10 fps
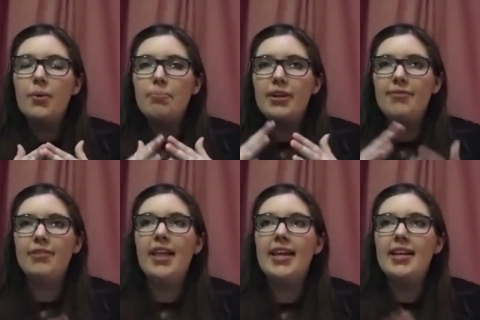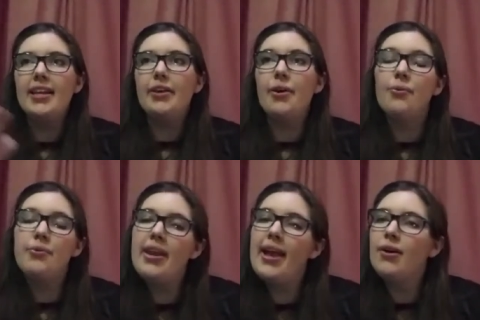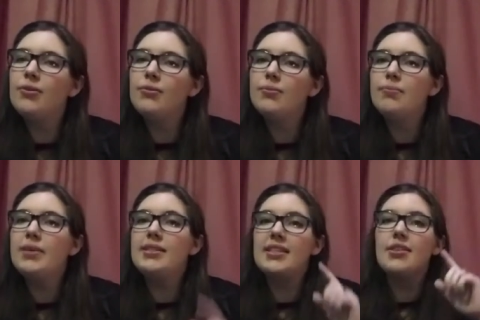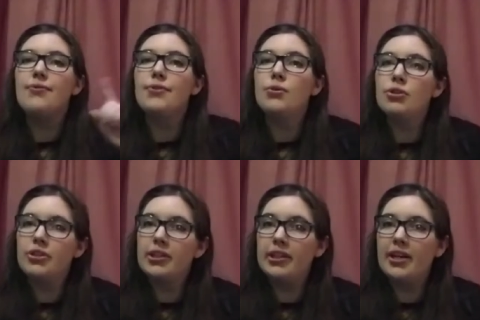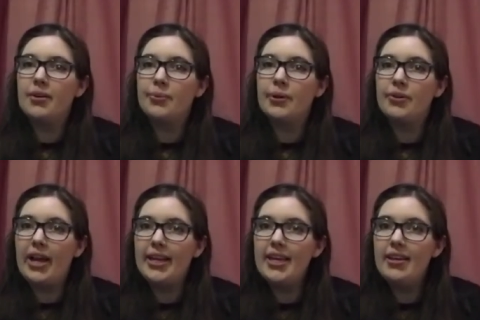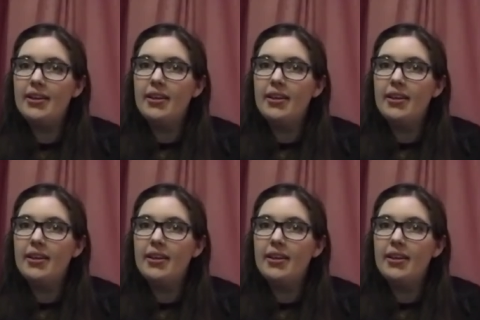But if letting it go now means in the future you're going to regret it,